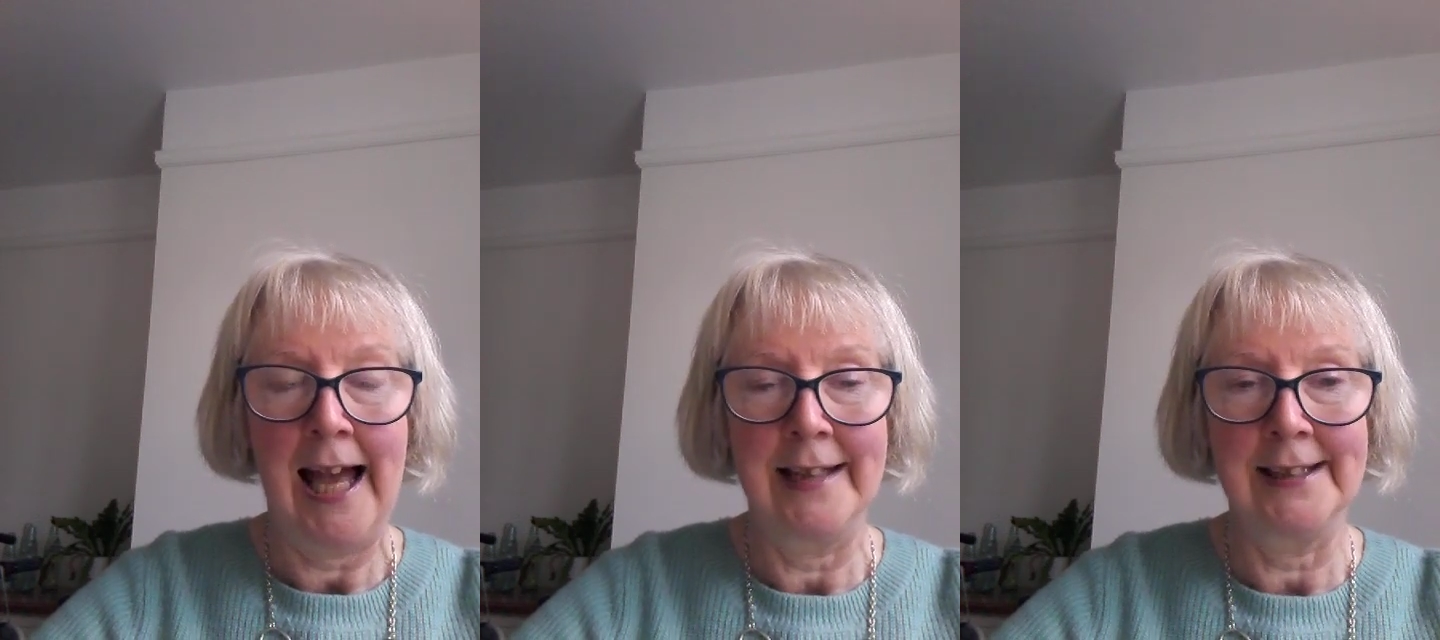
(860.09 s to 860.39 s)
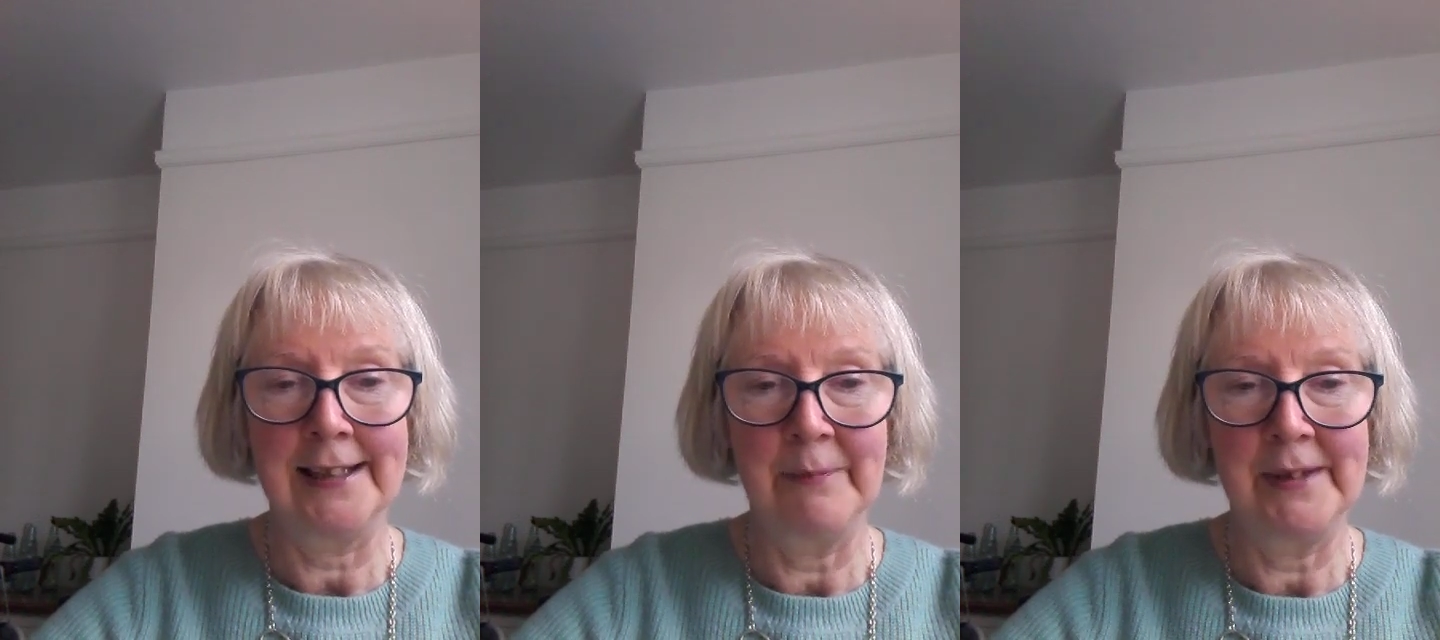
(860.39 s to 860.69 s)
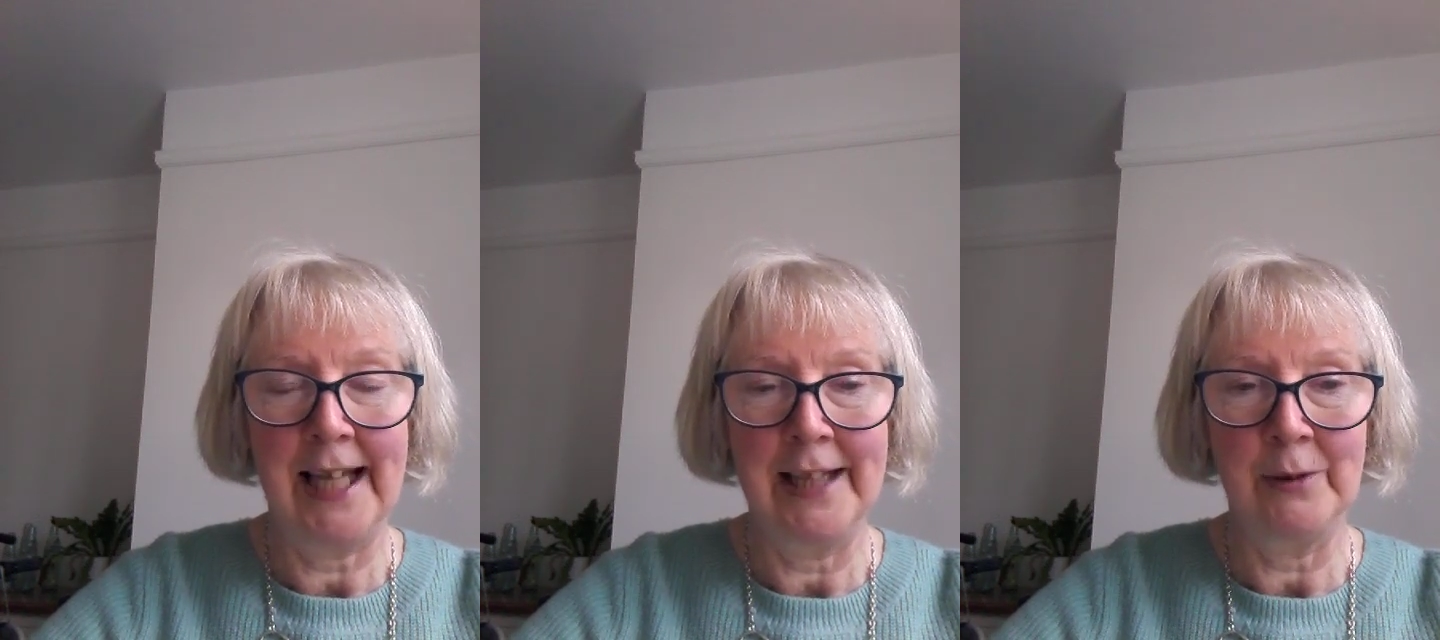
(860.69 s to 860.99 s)
And
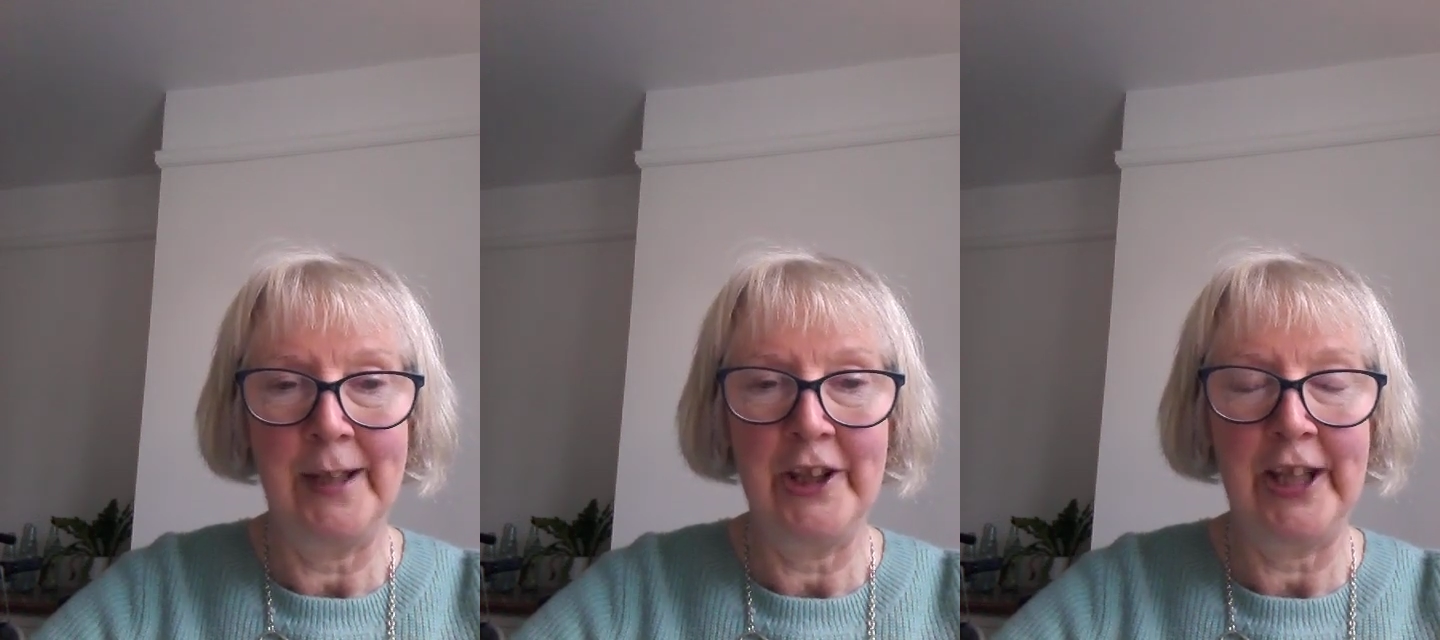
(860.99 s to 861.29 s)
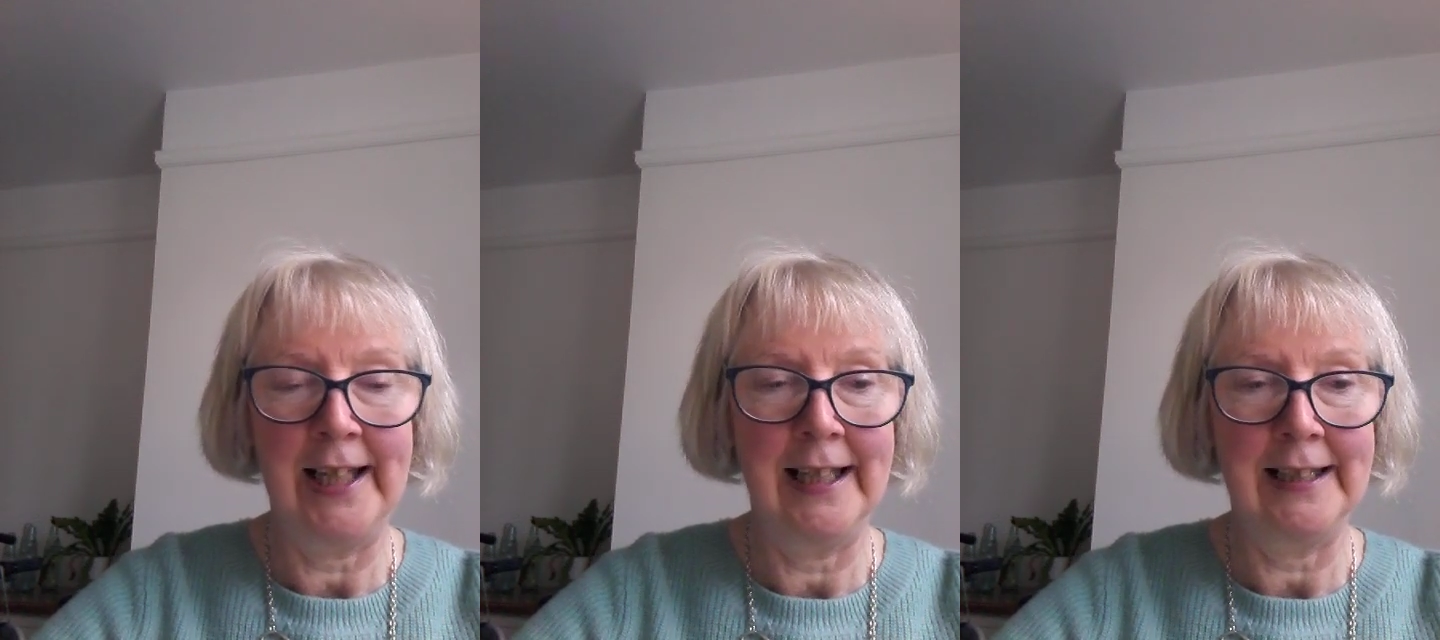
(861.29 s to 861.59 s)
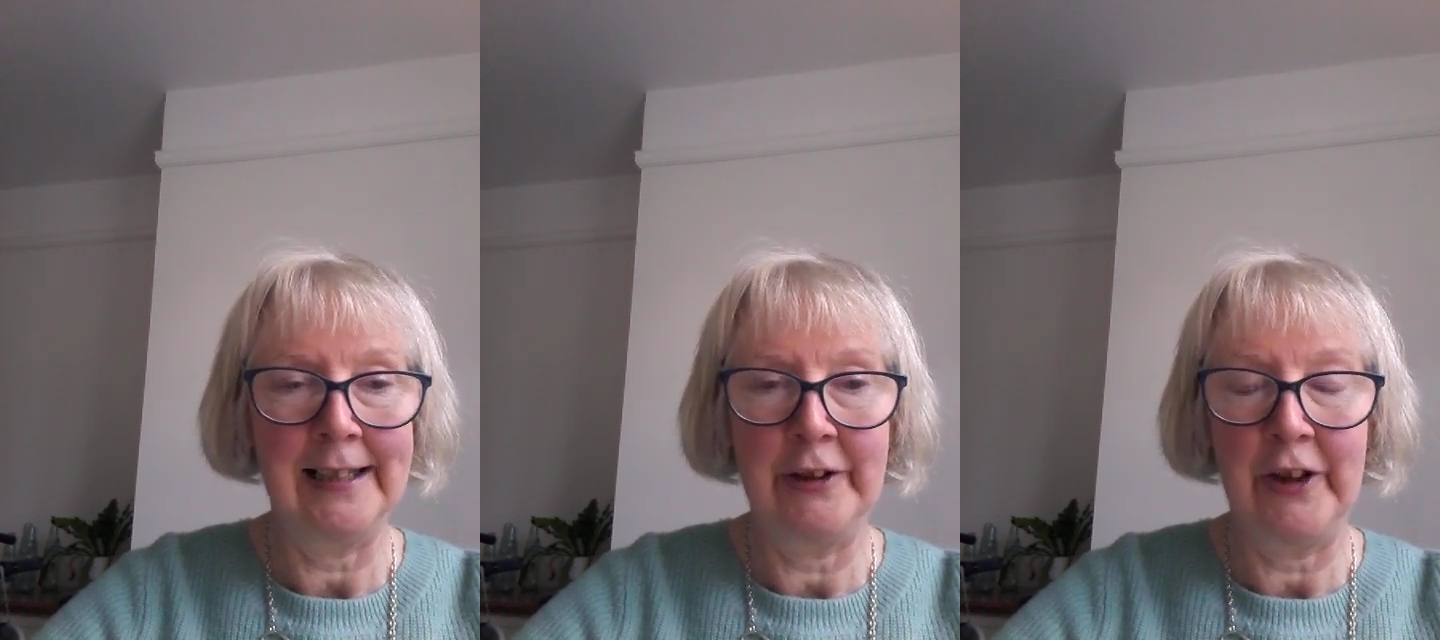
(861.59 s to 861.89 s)
sometimes we think